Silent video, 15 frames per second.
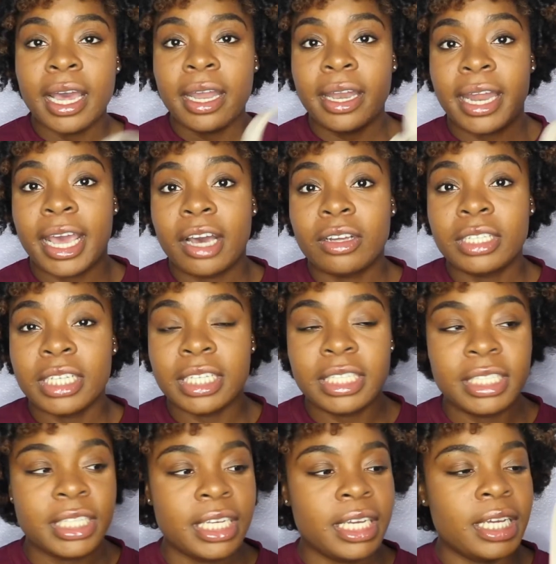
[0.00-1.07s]
Now to
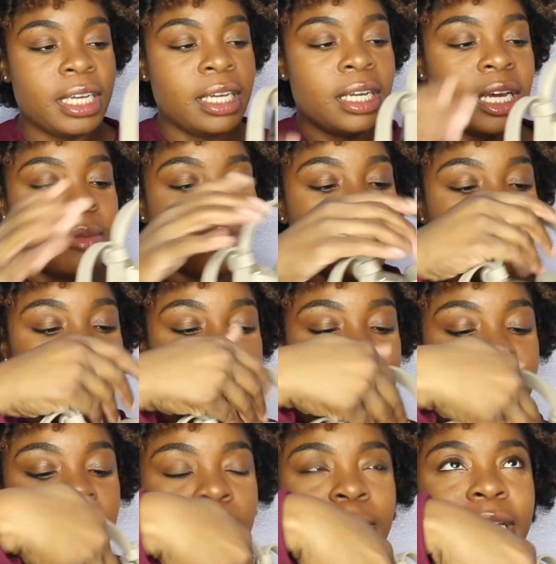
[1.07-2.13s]
see, I'm going to take
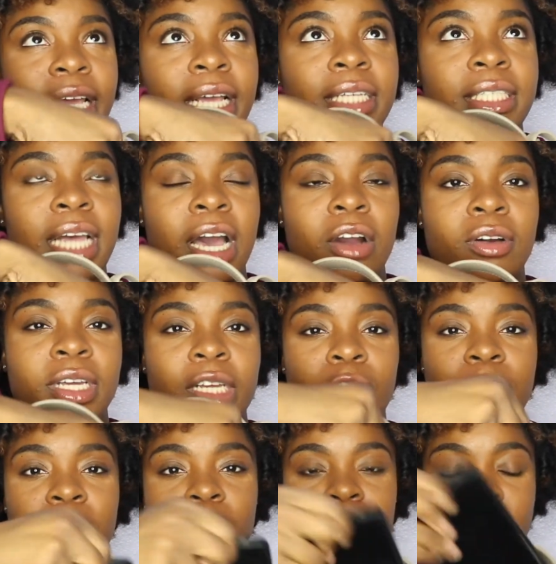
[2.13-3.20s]
some things out because I
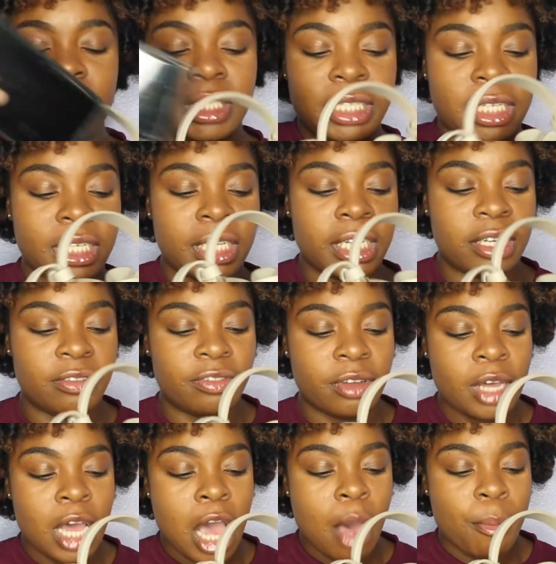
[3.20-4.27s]
really want to see if
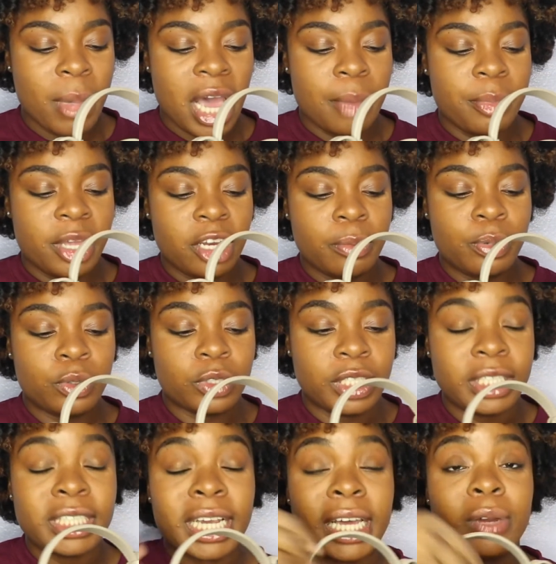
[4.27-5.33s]
my mini
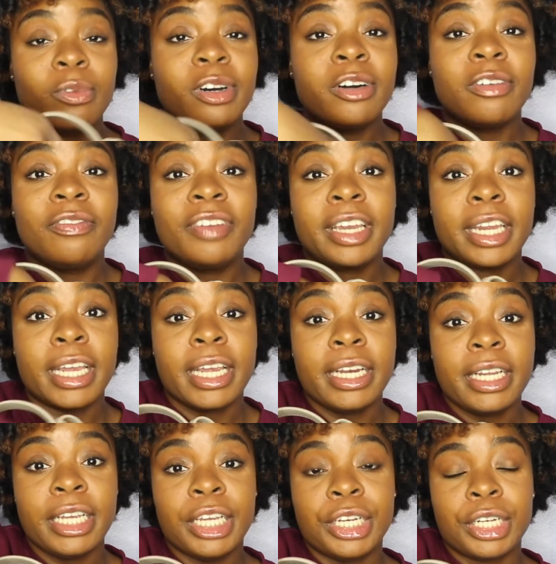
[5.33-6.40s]
pochette will fit in
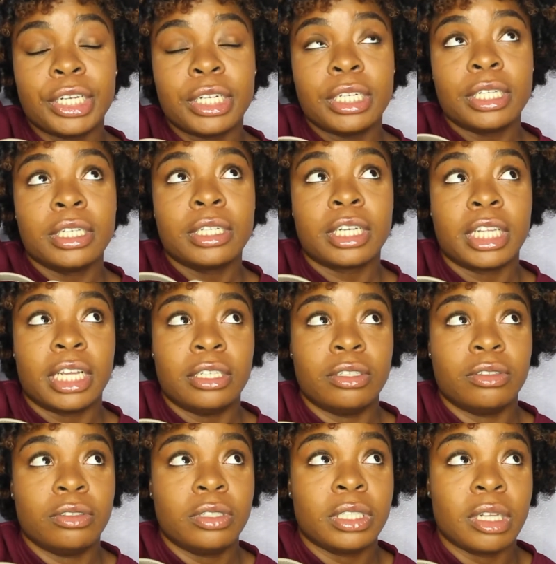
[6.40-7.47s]
here, because I
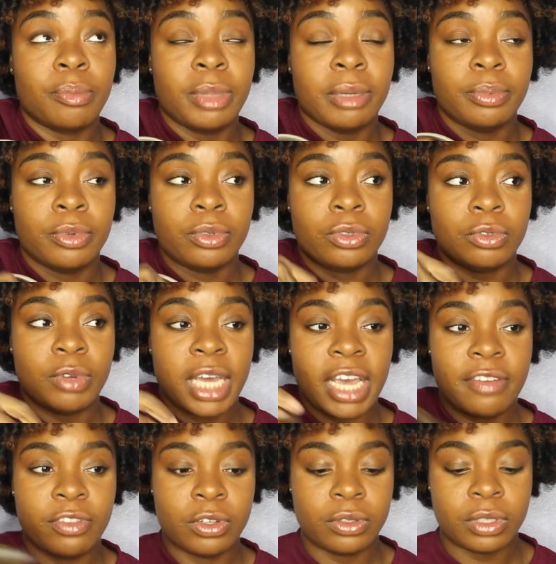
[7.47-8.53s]
know some people do
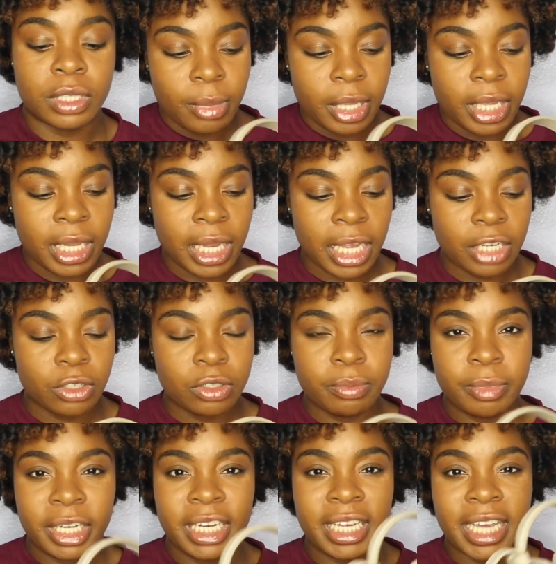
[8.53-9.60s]
have those, like those
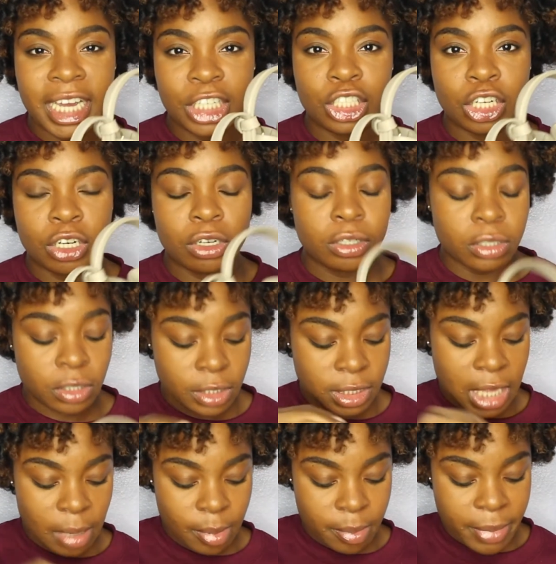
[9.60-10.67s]
mini catch-alls
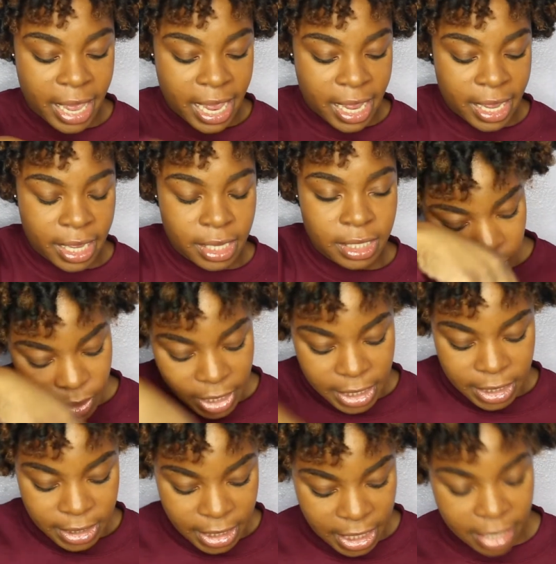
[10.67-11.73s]
type of bags. So I
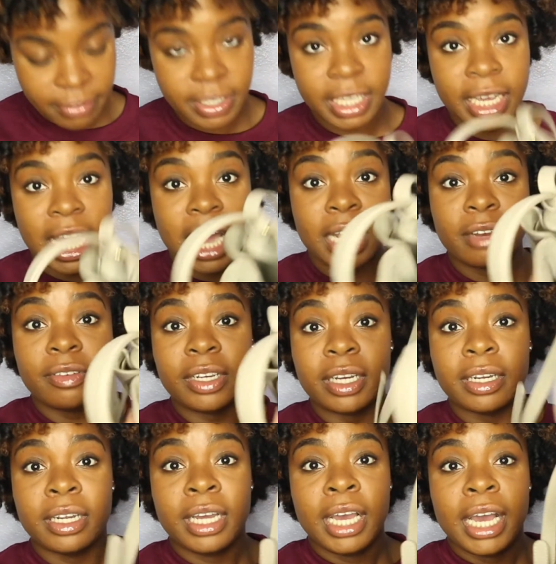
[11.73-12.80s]
didn't take everything out of
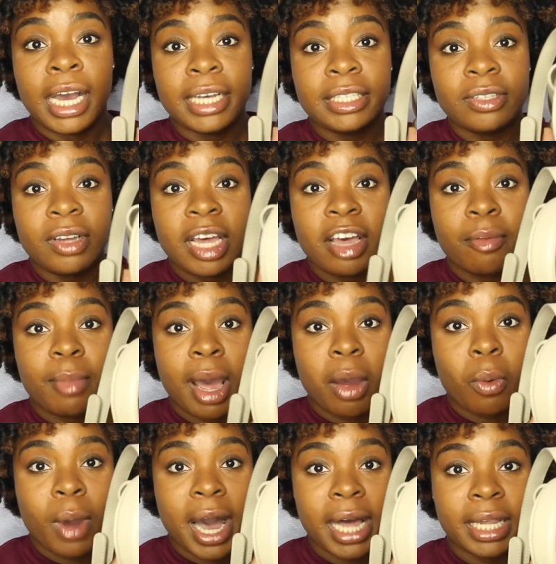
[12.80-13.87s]
here. I still have my
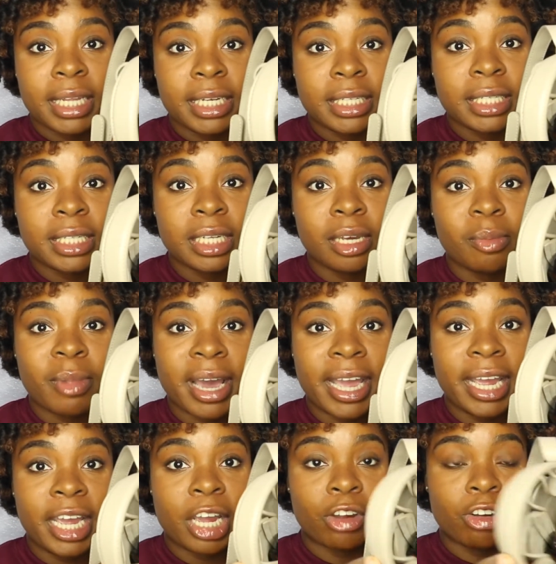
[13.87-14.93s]
wallet, my hand